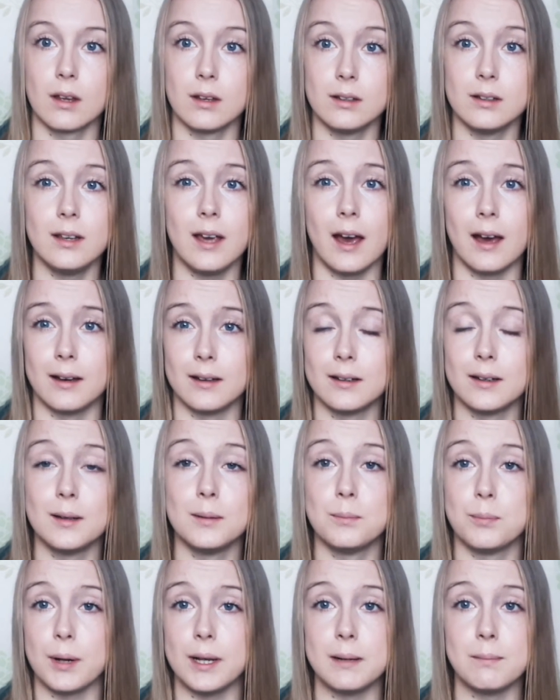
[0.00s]
yeah,
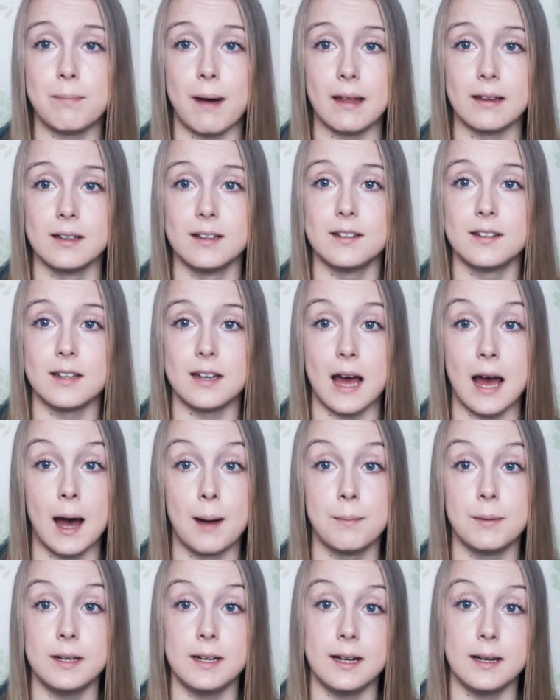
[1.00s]
and bring balance and
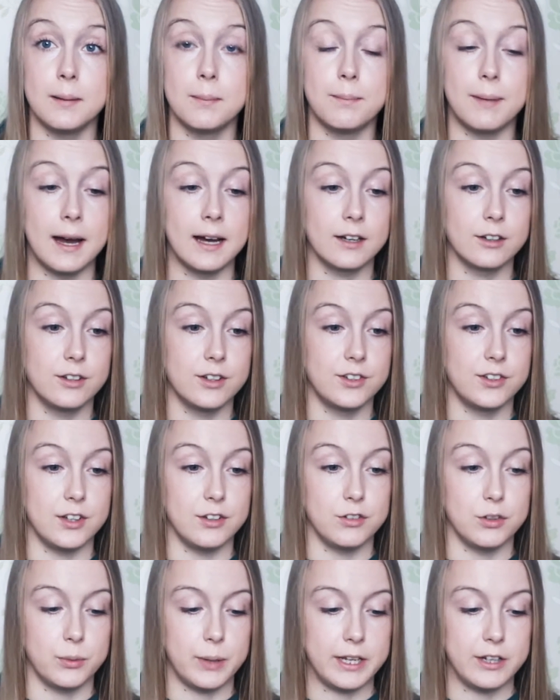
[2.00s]
harmony back to
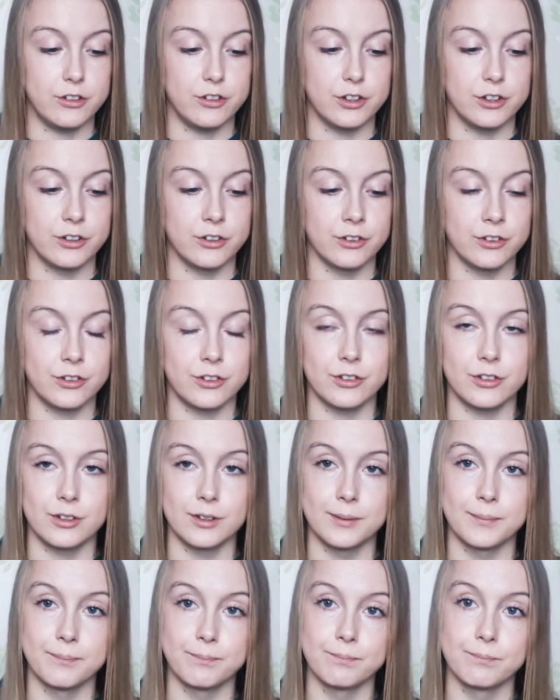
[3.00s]
situations.
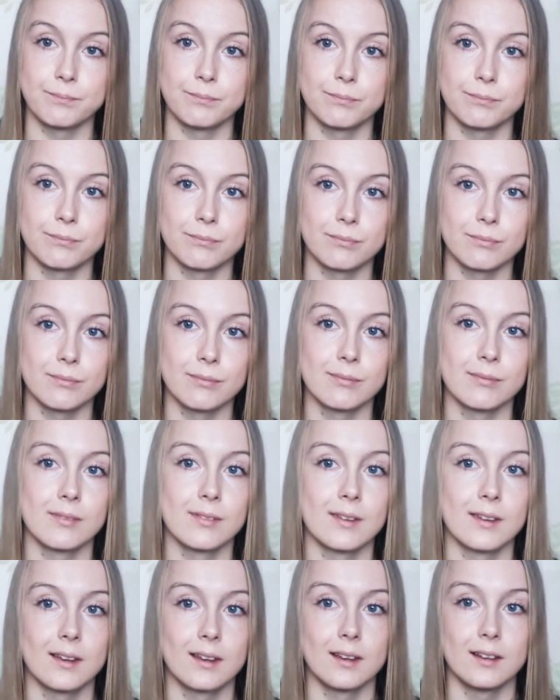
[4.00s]

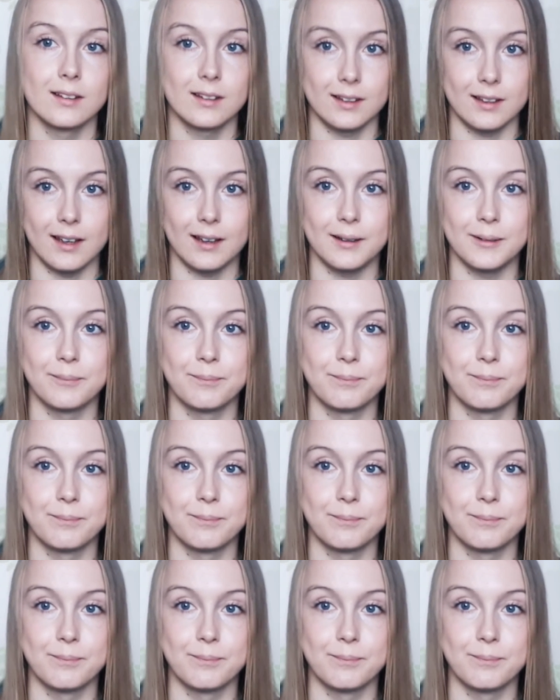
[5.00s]
Yeah.